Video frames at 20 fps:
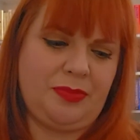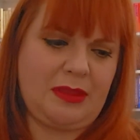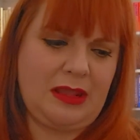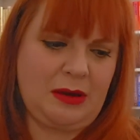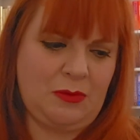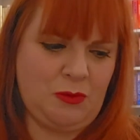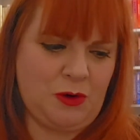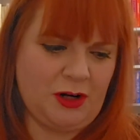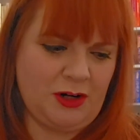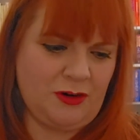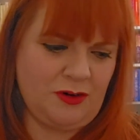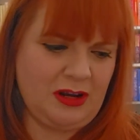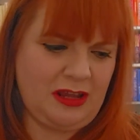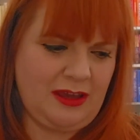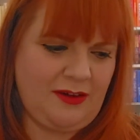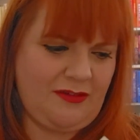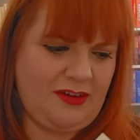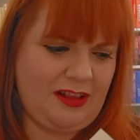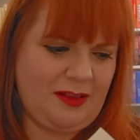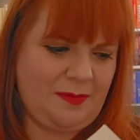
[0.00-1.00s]
I'm wondering
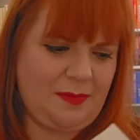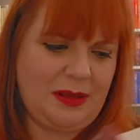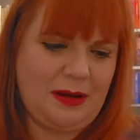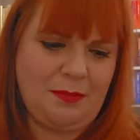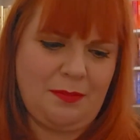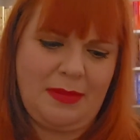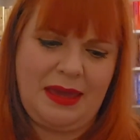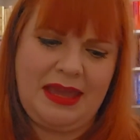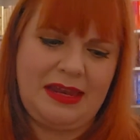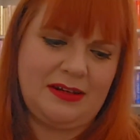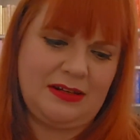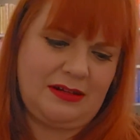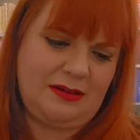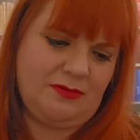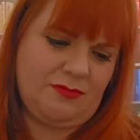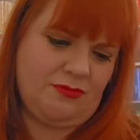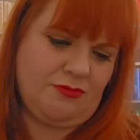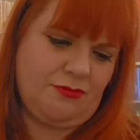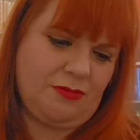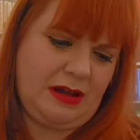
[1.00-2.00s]
if it's been
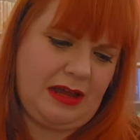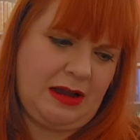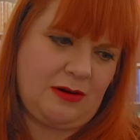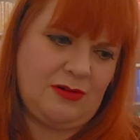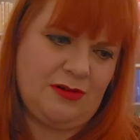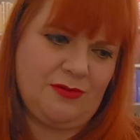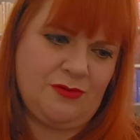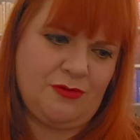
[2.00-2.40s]
made out of